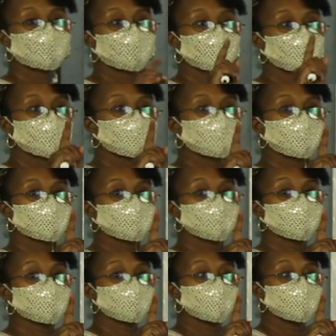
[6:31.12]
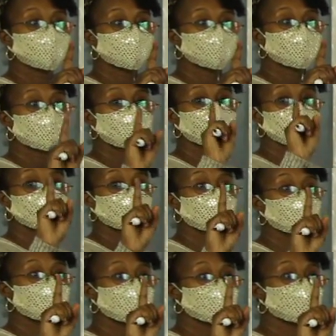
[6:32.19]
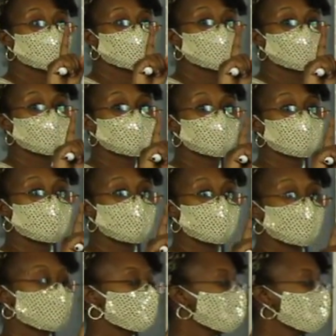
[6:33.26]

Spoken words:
what are we going to do? We came up with our answer and it's there,